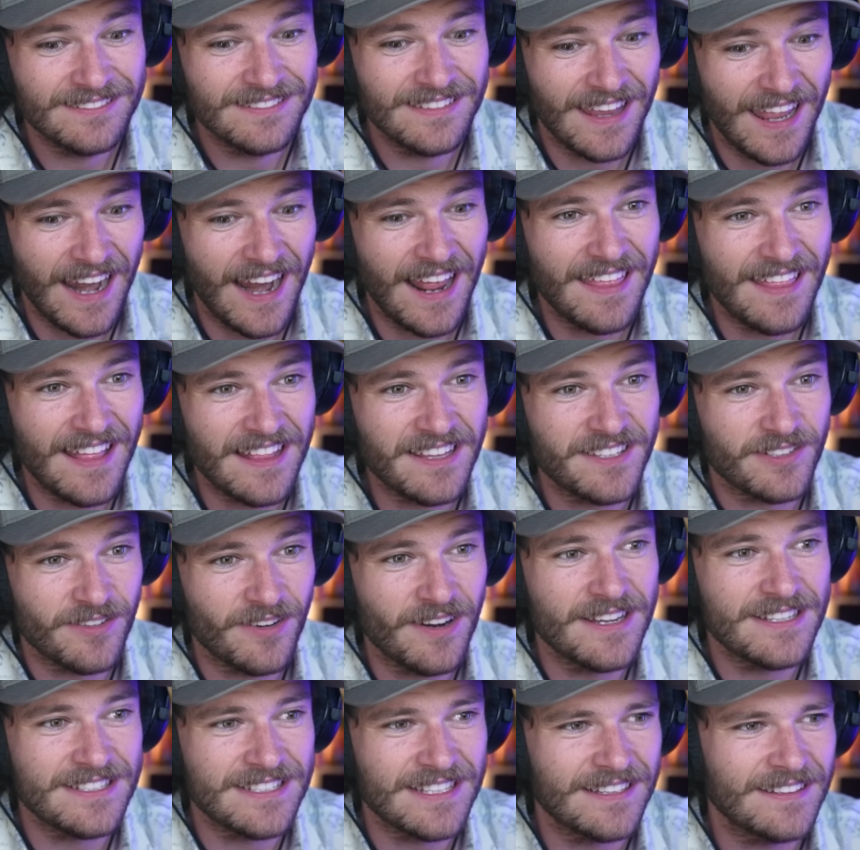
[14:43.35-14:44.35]
That I, that's
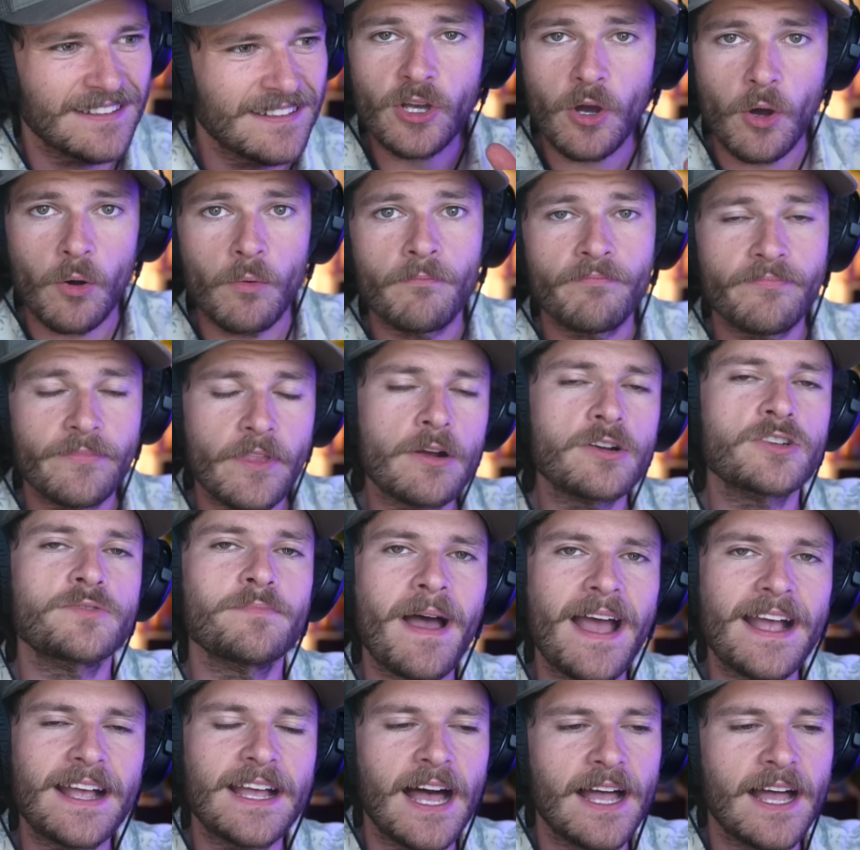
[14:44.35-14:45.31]
crazy. So there's my